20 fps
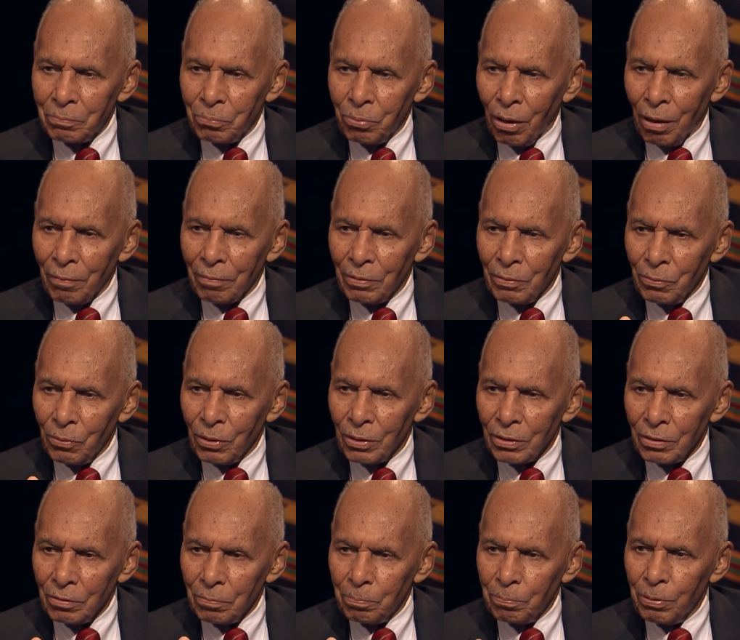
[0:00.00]
probably one
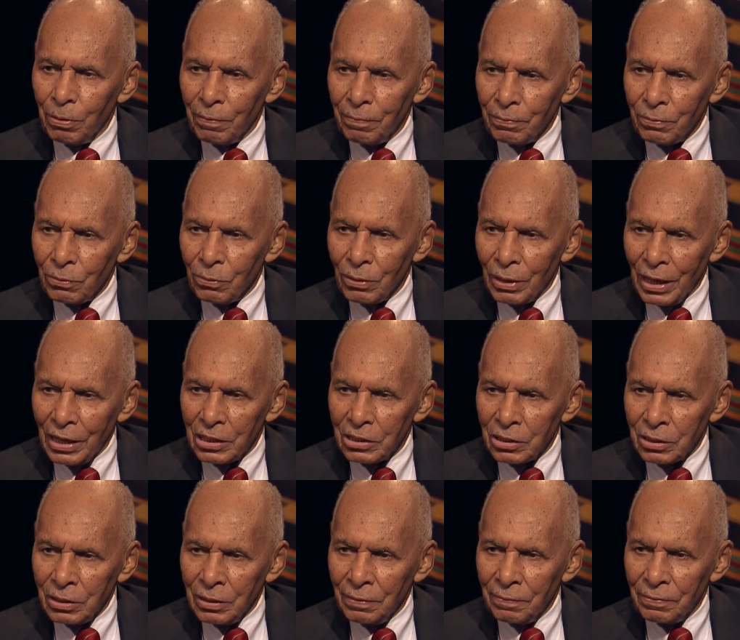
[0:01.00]
of the pivotal
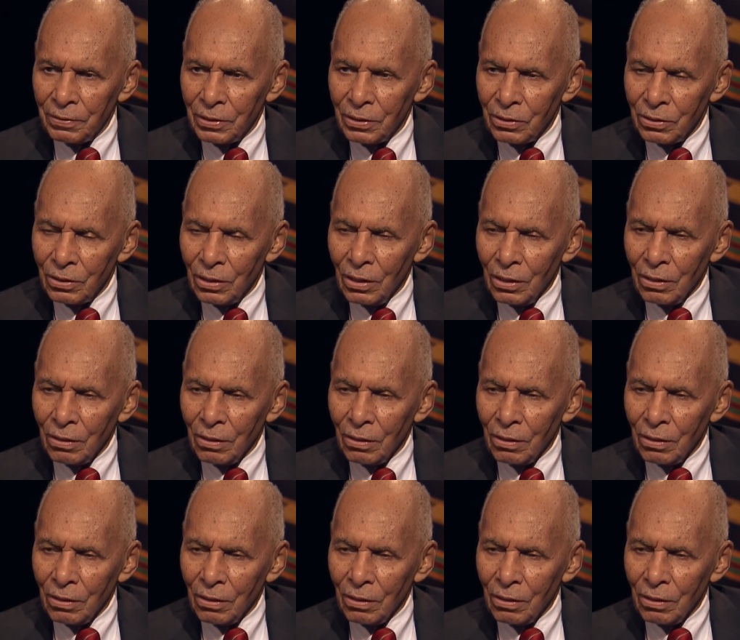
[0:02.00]
activities